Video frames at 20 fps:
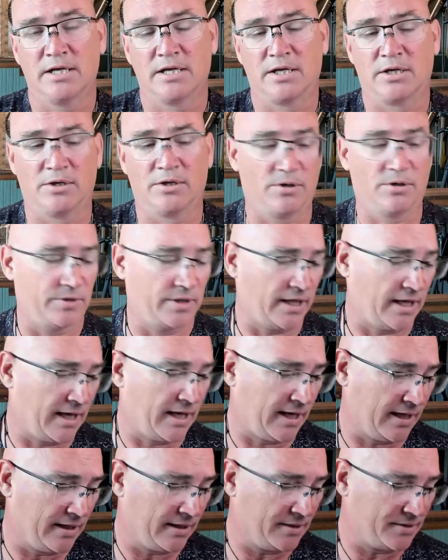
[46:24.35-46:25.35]
you know, and it
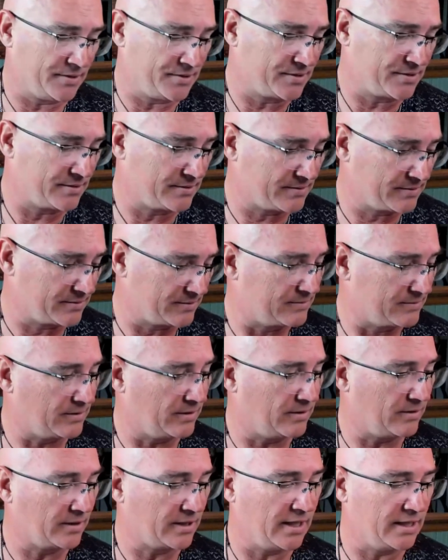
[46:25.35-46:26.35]
has
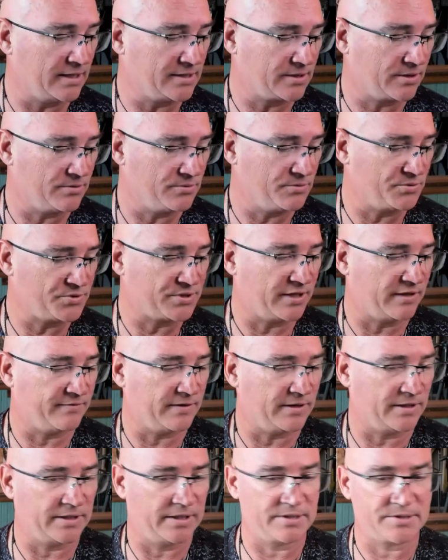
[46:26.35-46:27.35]
all kinds of cool stuff
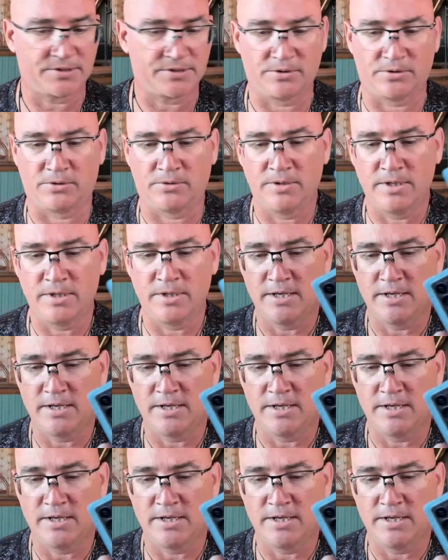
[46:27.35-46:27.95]
on it. So,